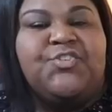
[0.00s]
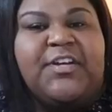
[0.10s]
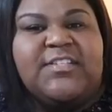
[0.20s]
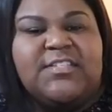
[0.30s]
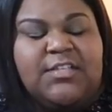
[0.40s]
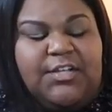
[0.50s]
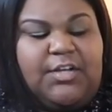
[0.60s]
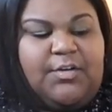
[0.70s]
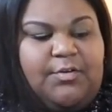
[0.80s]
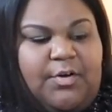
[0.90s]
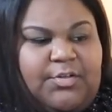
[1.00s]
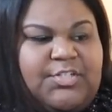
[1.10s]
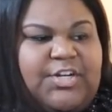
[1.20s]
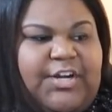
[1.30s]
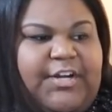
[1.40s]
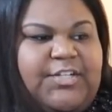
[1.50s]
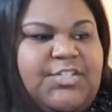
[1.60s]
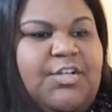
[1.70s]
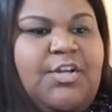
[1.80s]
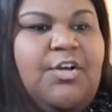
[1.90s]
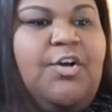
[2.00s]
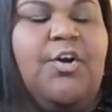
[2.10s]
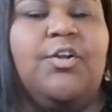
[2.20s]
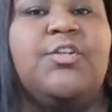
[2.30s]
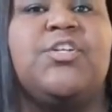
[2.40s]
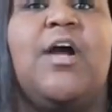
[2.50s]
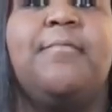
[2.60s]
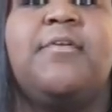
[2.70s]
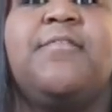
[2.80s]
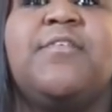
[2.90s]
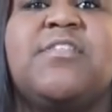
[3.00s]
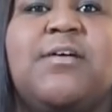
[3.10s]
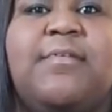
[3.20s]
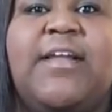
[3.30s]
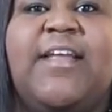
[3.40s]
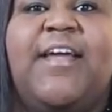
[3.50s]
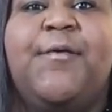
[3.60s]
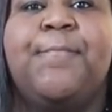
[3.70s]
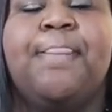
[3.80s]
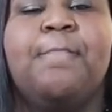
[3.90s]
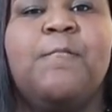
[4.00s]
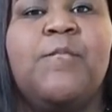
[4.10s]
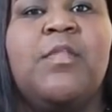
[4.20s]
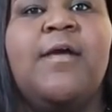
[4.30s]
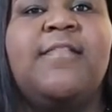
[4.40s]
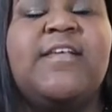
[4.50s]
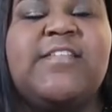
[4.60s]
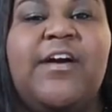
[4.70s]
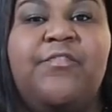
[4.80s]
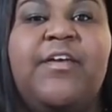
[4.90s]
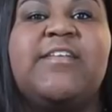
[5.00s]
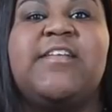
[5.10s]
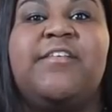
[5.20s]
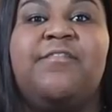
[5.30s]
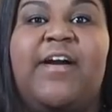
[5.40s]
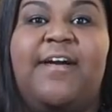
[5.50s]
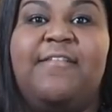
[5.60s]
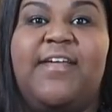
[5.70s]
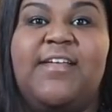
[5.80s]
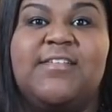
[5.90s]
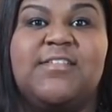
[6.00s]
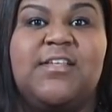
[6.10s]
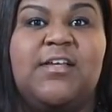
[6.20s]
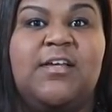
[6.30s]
dress, you know, go to church, go to a job interview, something like that. This outfit is in a 5X.